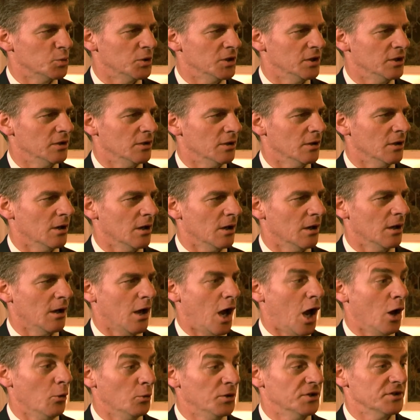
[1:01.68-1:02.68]
we
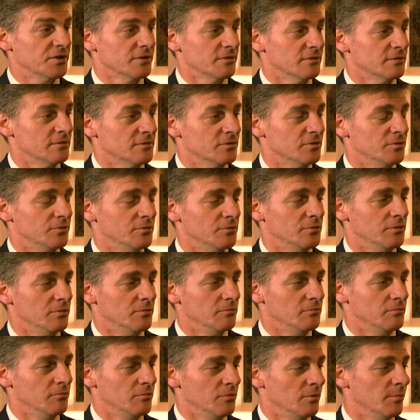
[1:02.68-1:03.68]
owe it to
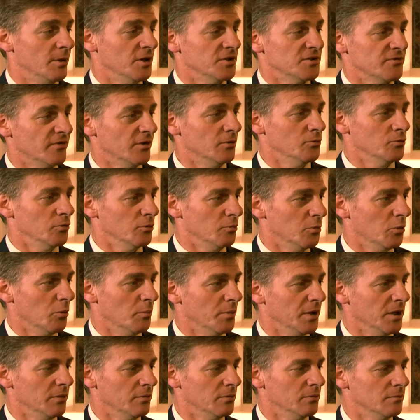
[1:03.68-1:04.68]
the most vulnerable
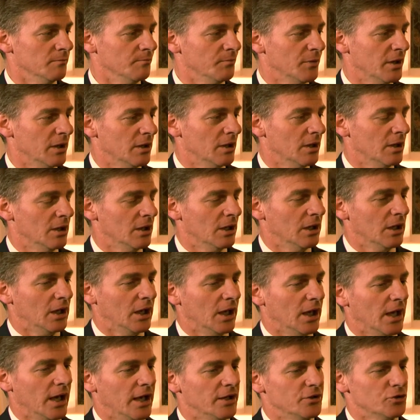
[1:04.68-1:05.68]
people
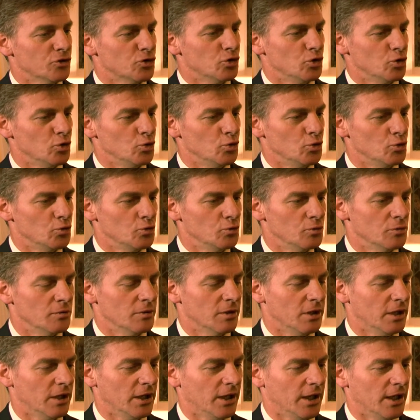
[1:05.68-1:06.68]
to
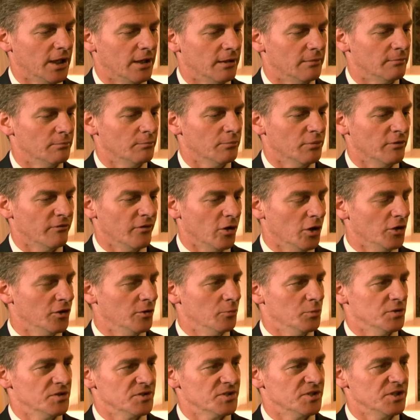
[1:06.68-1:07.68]
provide
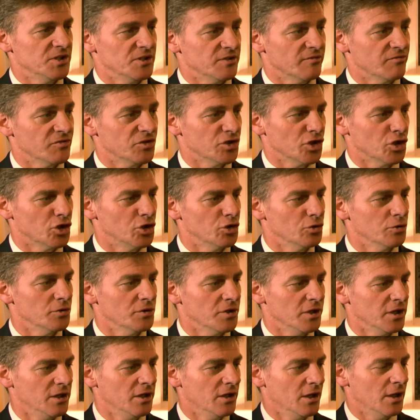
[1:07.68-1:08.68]
them with a sense of
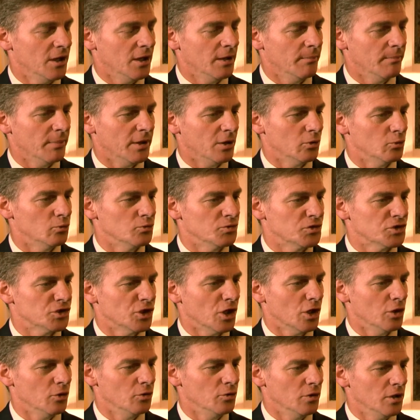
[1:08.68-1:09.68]
security, but
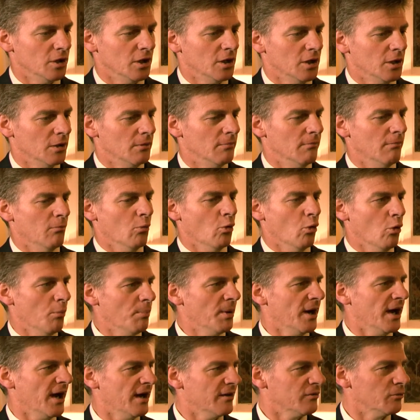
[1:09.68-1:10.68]
also more
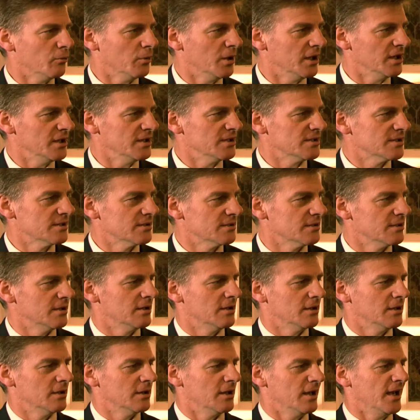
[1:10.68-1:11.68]
pathways
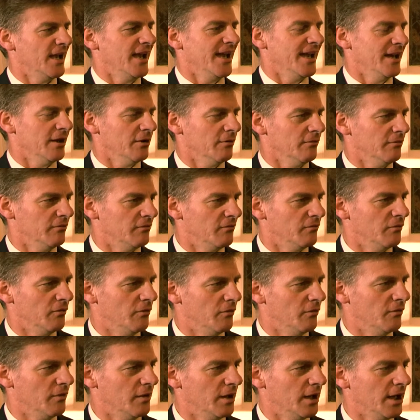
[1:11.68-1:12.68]
out
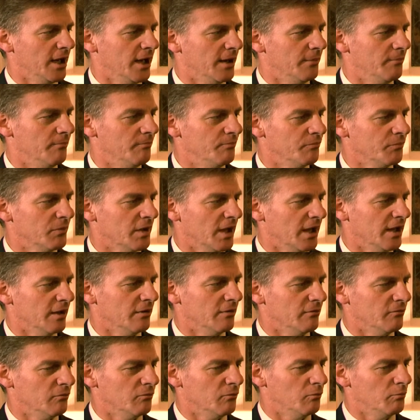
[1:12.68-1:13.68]

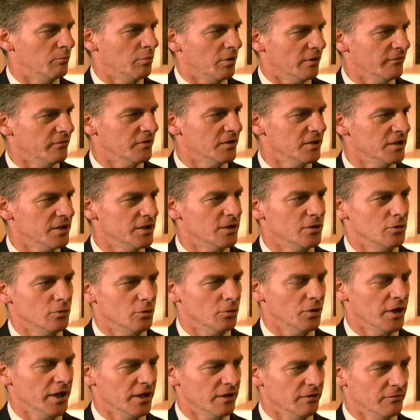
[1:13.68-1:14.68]
of poverty
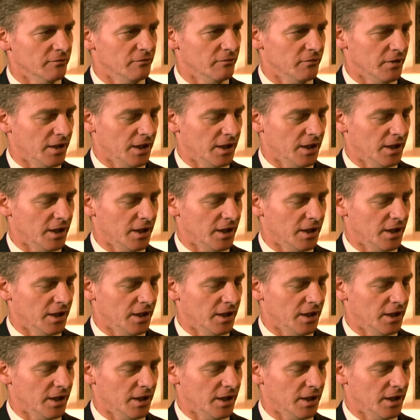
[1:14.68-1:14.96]
or out of